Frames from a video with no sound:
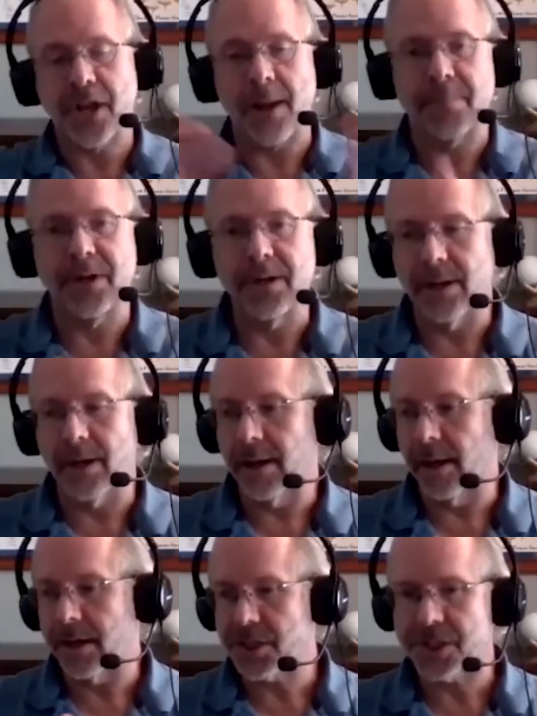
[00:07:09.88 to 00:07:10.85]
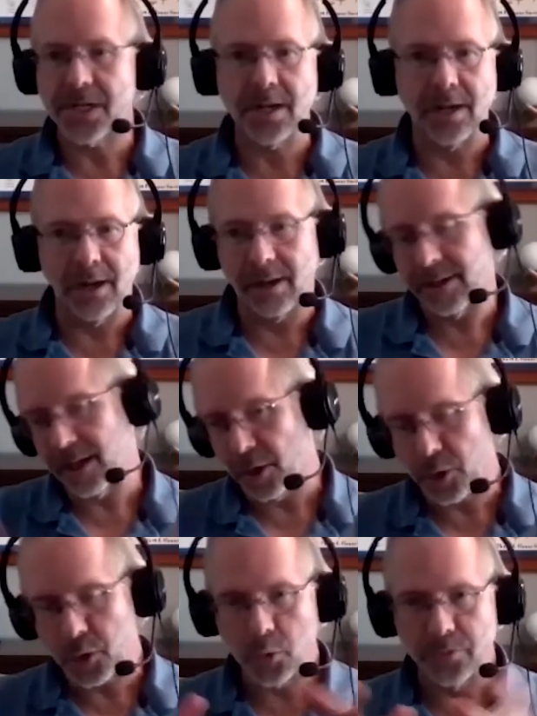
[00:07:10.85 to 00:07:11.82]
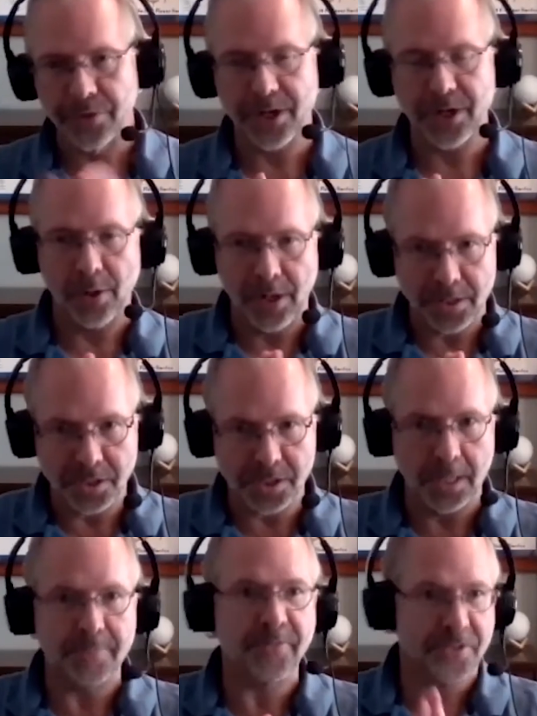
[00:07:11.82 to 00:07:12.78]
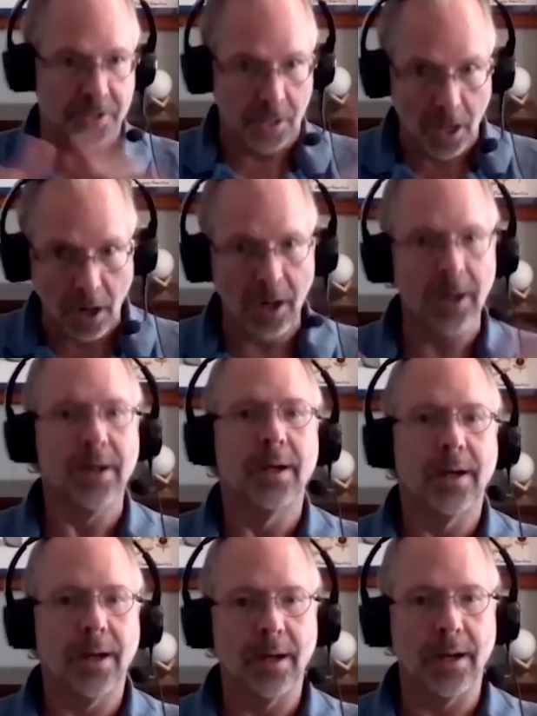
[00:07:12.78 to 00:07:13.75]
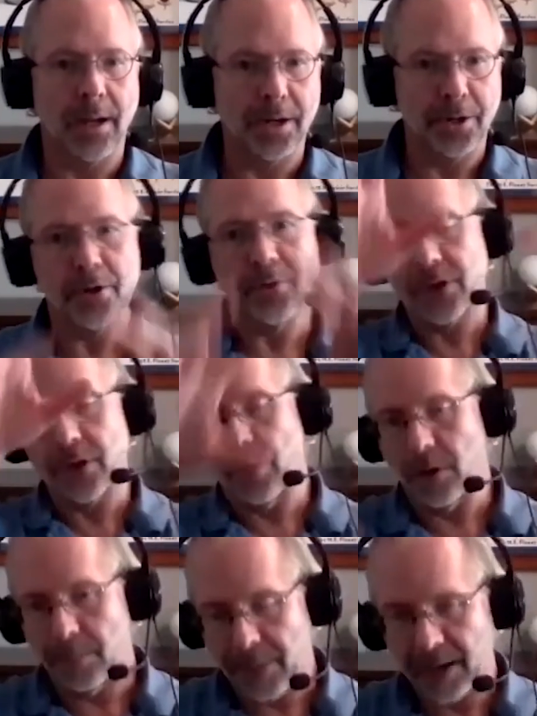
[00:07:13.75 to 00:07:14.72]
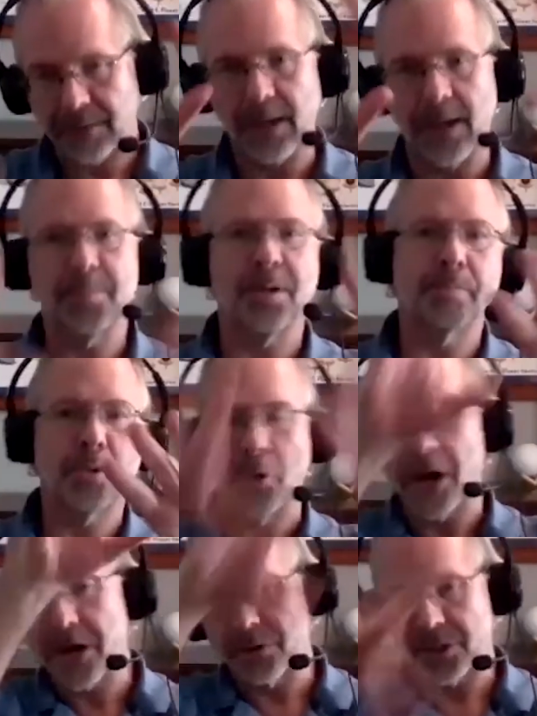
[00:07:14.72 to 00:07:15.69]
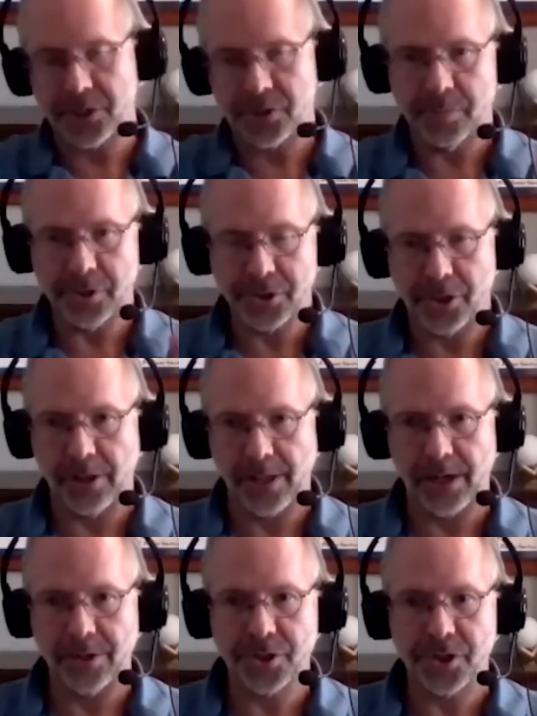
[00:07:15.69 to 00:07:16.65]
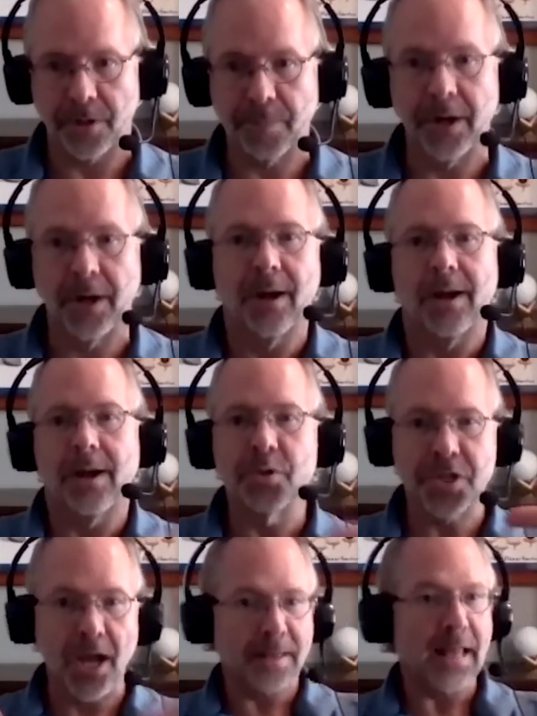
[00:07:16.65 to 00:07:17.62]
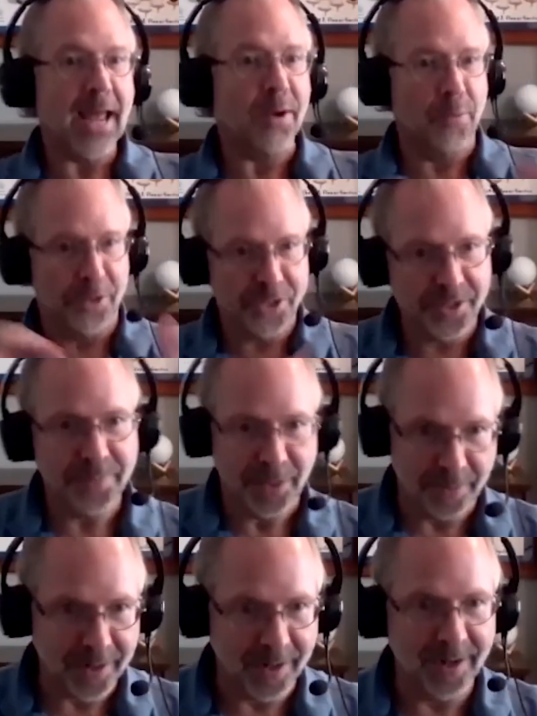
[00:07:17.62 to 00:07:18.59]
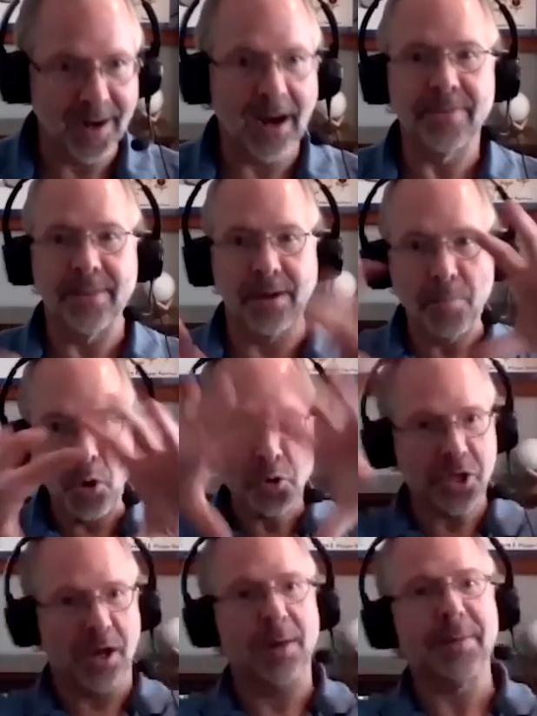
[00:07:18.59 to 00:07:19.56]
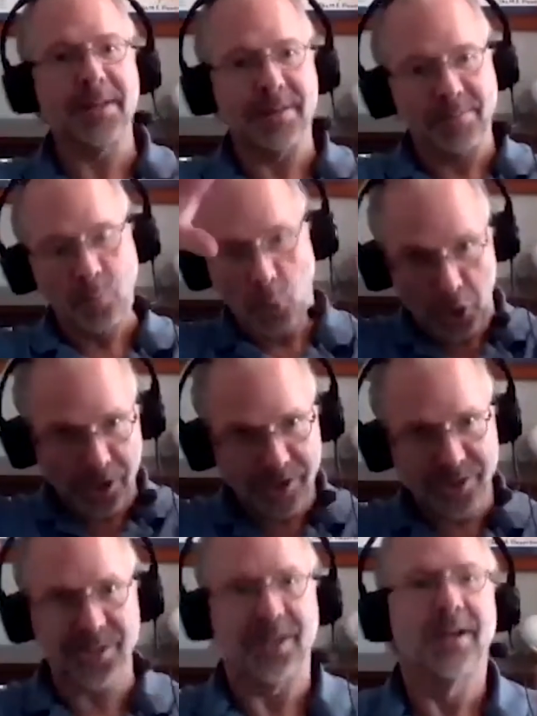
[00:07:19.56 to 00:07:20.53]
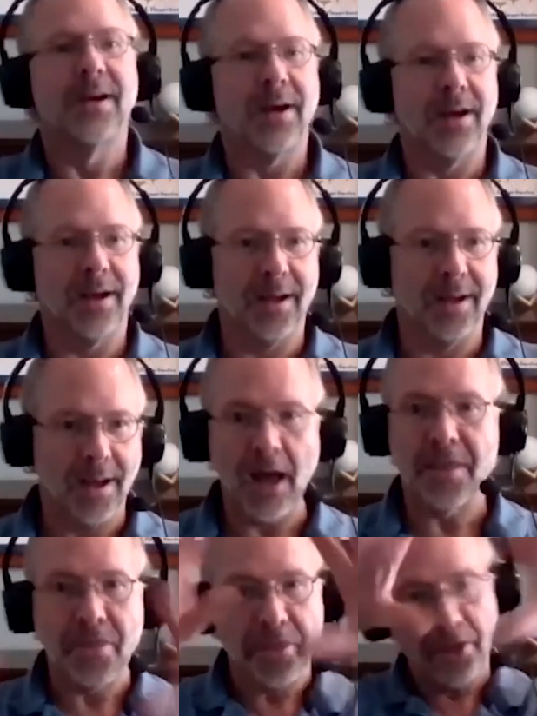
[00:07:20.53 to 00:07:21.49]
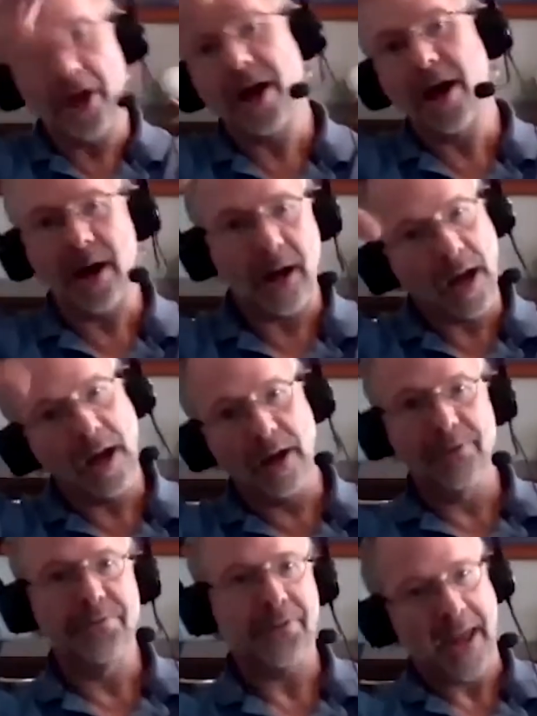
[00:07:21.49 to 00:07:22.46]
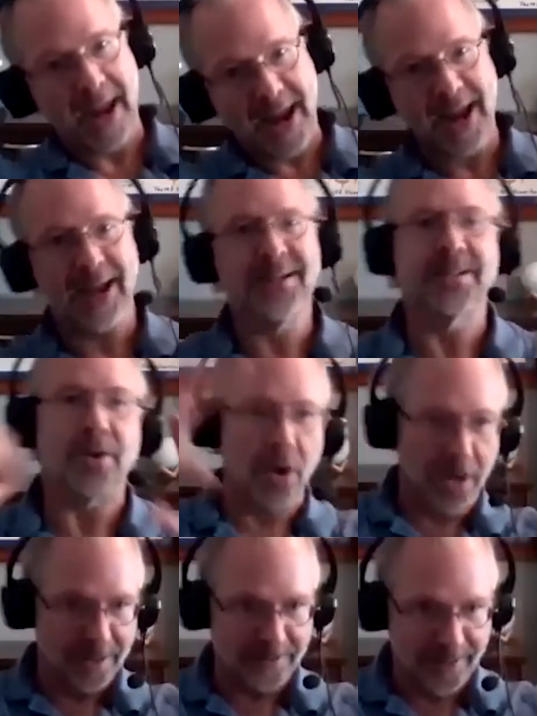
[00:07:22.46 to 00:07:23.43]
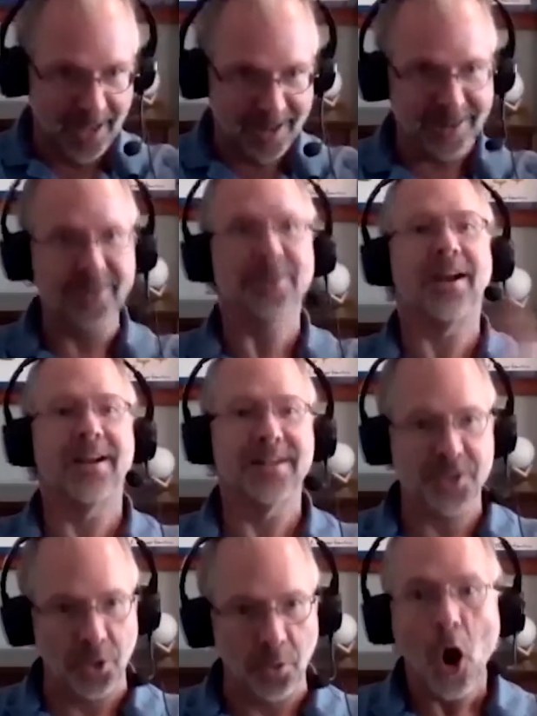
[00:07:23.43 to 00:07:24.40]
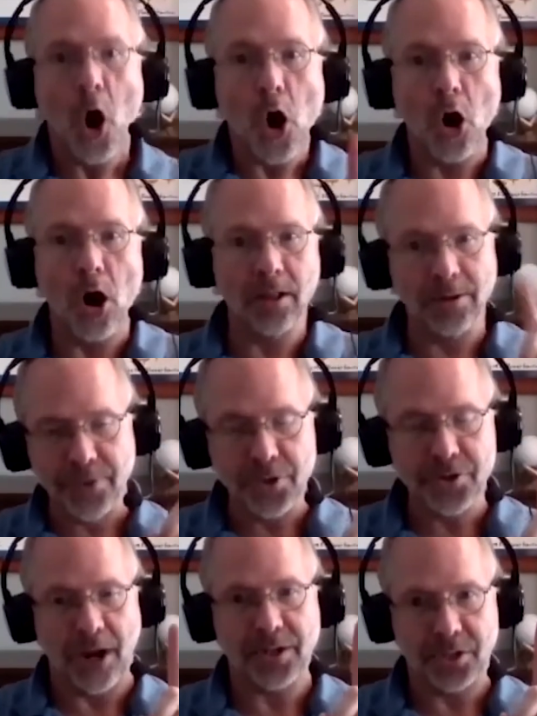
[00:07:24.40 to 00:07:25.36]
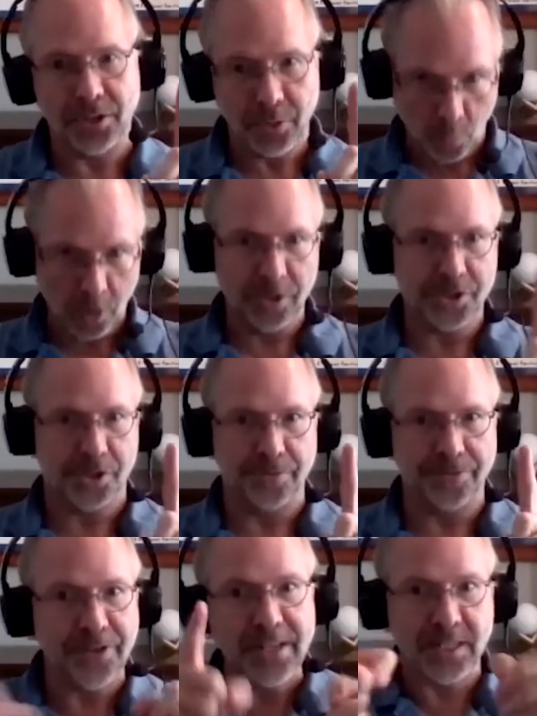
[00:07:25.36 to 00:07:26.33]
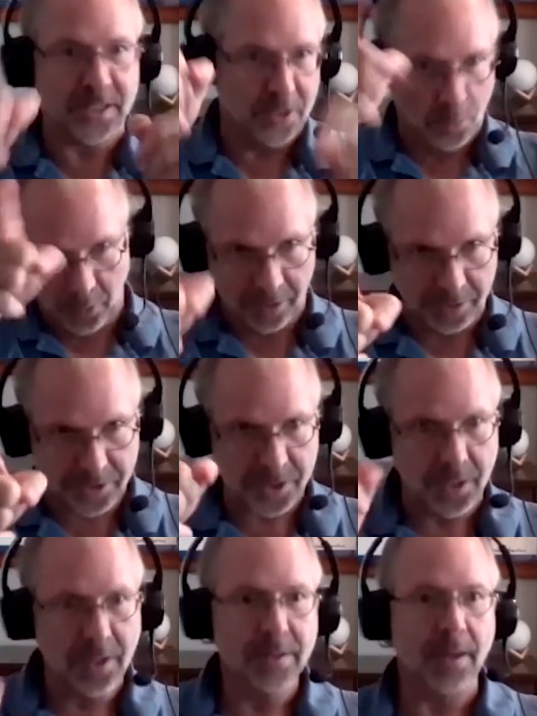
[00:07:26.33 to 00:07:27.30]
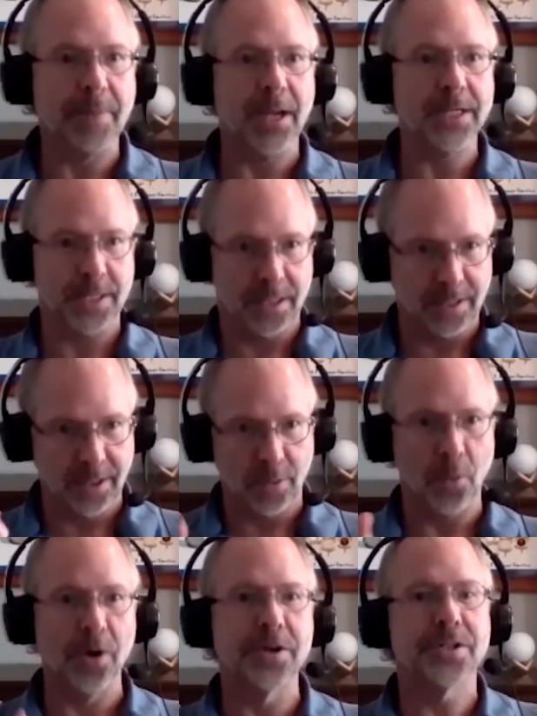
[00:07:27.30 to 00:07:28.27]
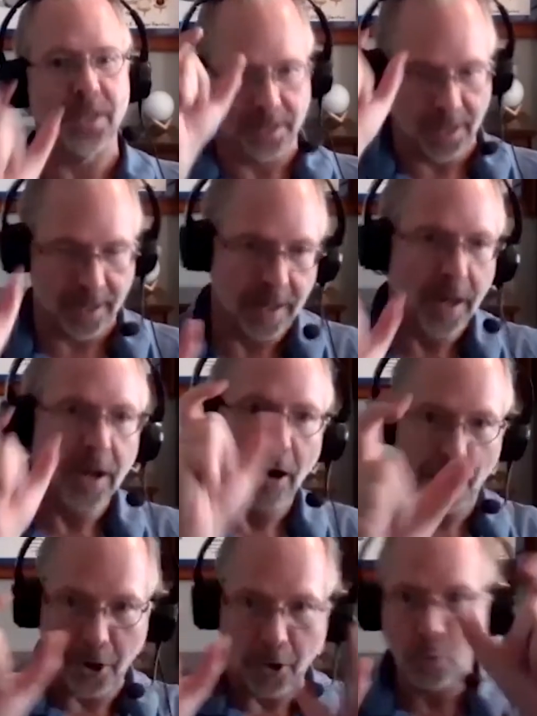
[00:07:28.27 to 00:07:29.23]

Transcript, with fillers: happened to uh, see a you know cool video on Zipf's law. Uh, I don't know if you know about that, but Pareto distribution, all that other stuff. But it was on language. Okay, and the most common words uh, on the, of, and all of that. Okay, so all of those actually words are FINST words. They basically yeah. are words that then are going